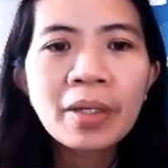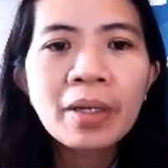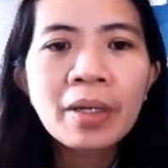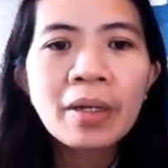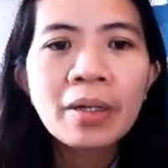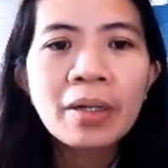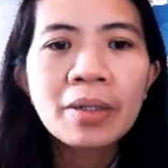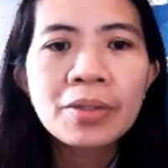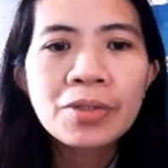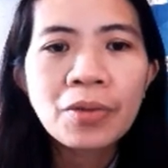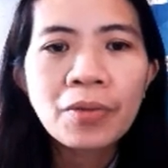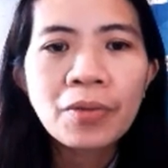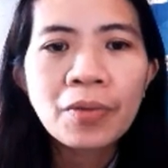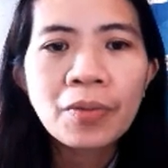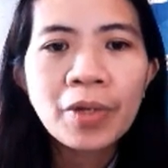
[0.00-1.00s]
So we
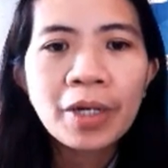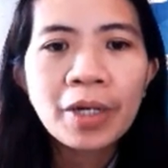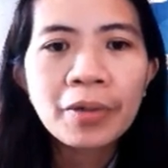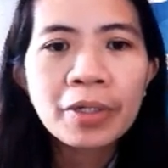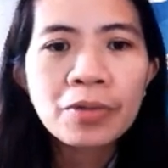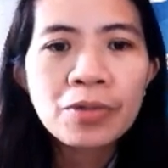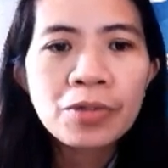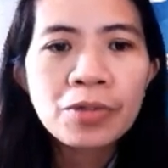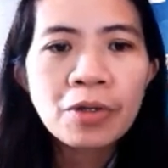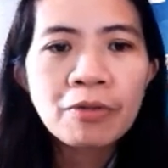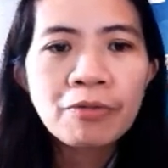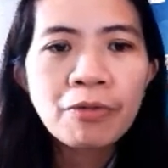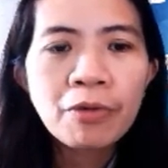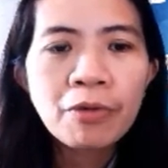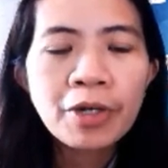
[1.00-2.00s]
are going to solve
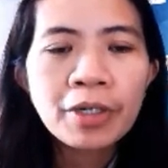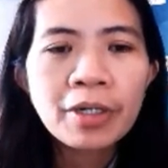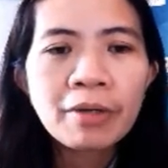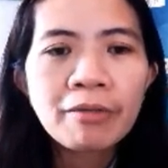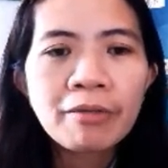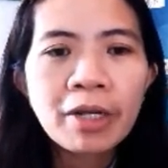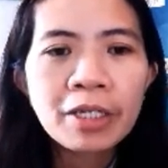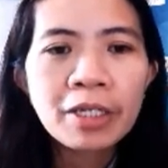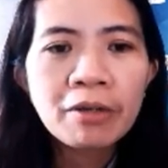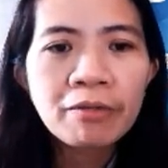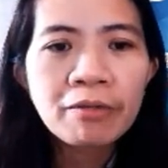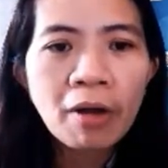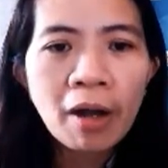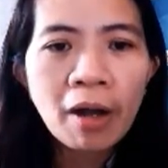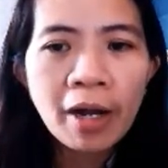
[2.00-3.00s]
for the value of r.